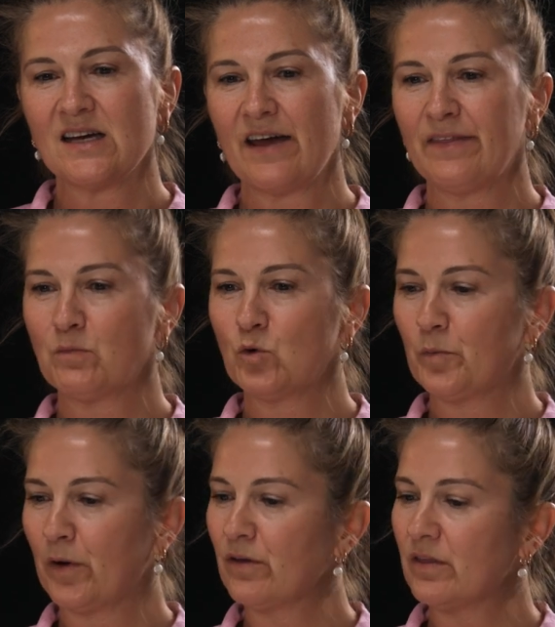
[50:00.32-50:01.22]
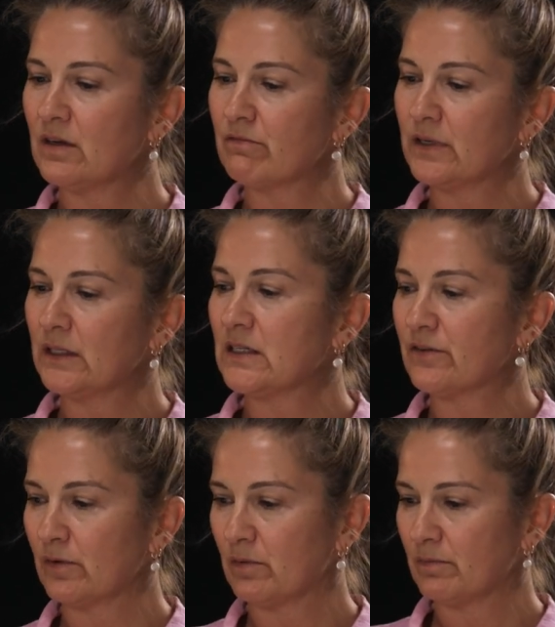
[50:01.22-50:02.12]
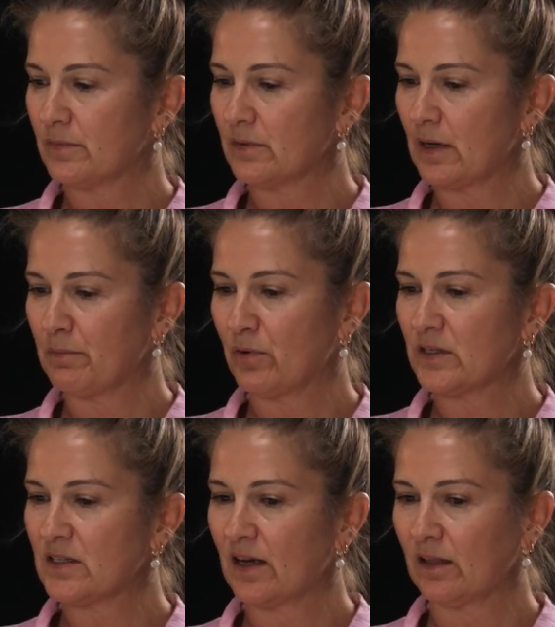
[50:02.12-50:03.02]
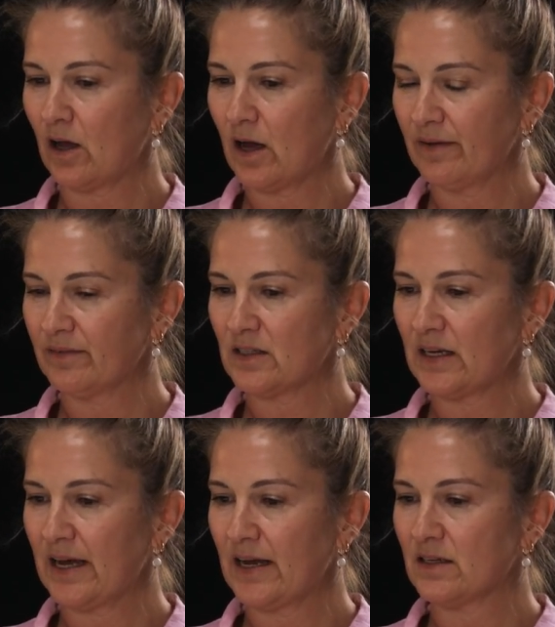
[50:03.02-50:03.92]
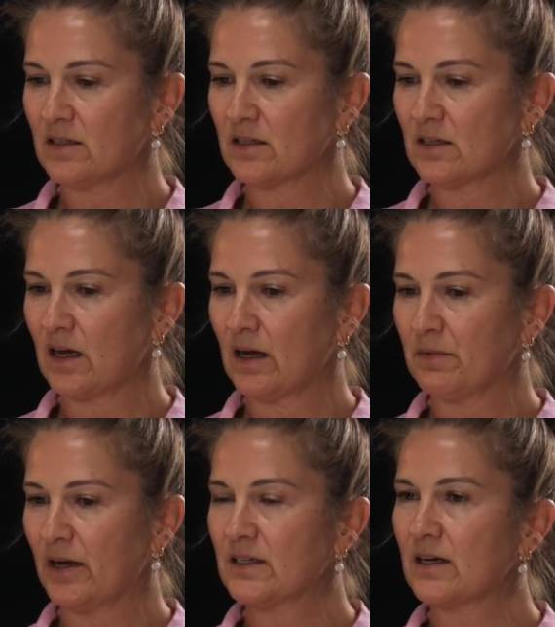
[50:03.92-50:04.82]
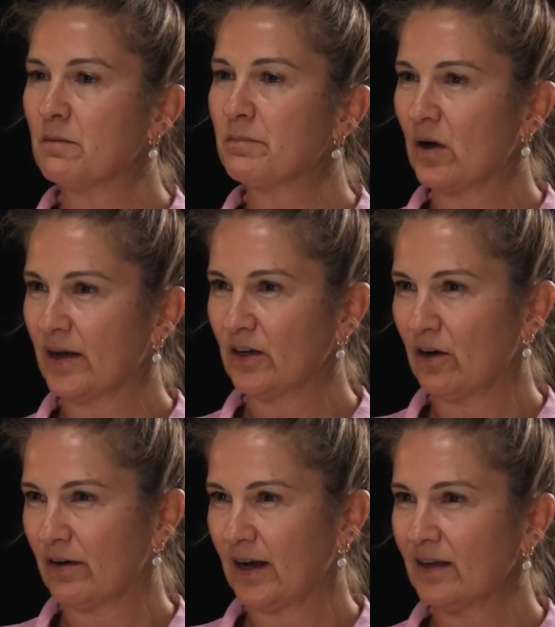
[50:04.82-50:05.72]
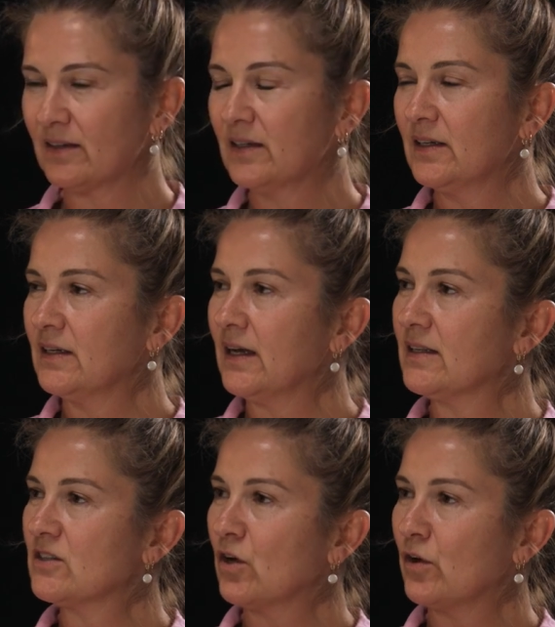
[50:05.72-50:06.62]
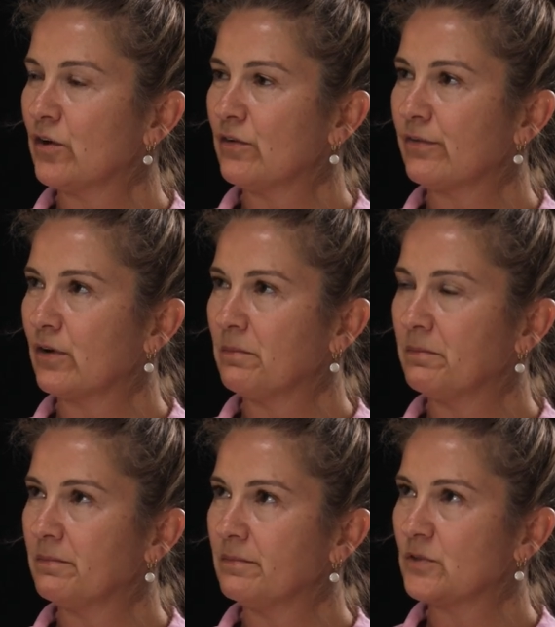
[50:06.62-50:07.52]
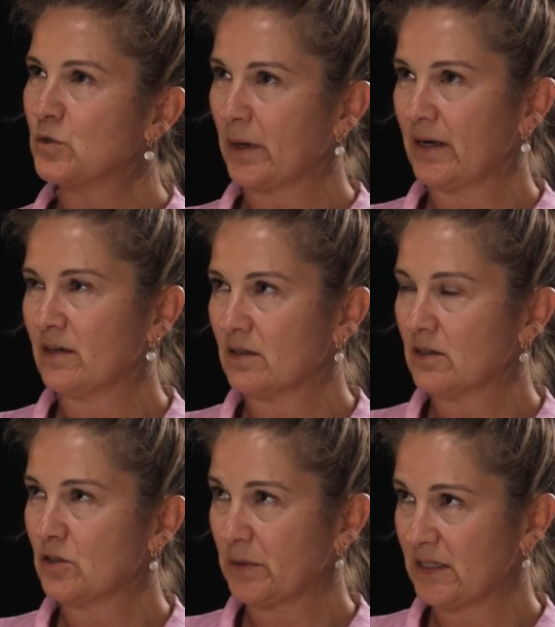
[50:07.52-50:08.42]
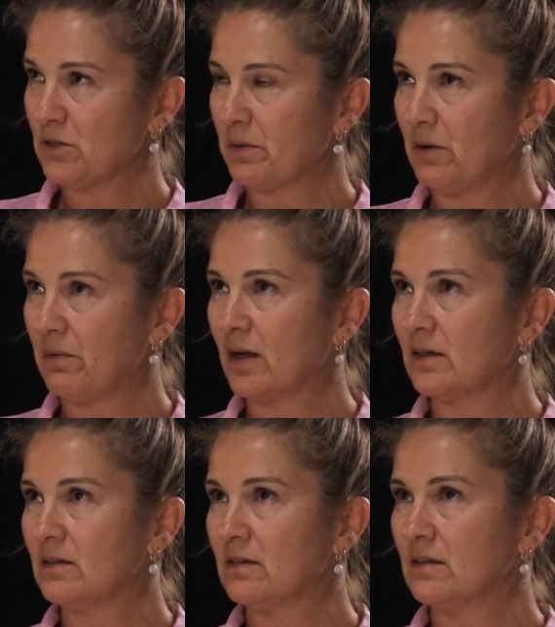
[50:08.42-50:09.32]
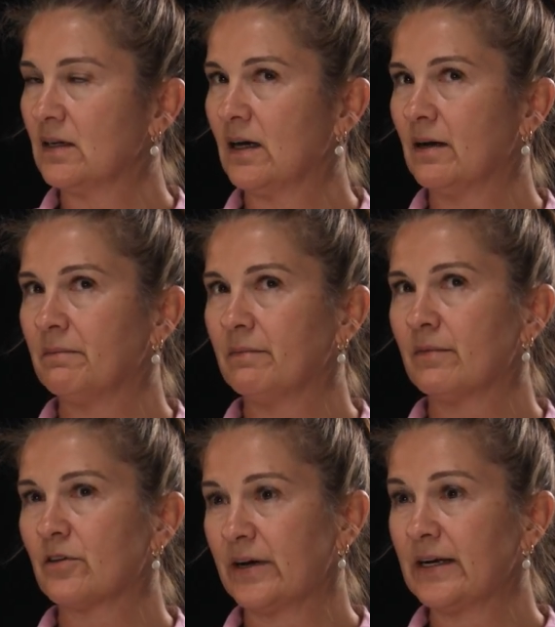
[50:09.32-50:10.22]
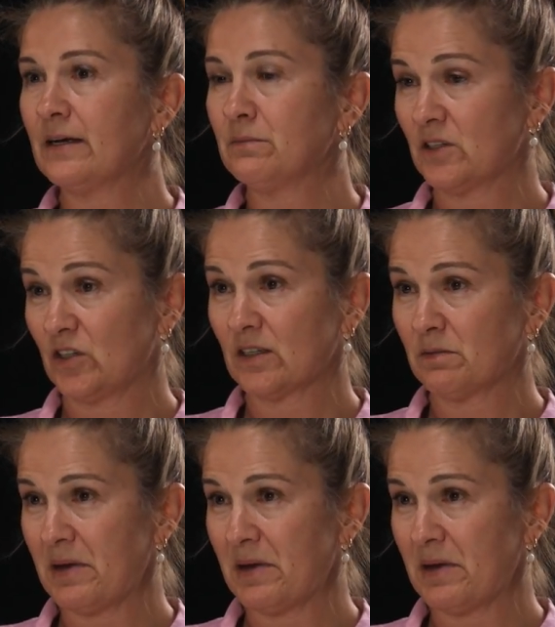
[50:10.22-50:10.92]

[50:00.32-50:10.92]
And then we were both in really different points in our lives, and I ended up buying her out. And so from 2021, 3D was just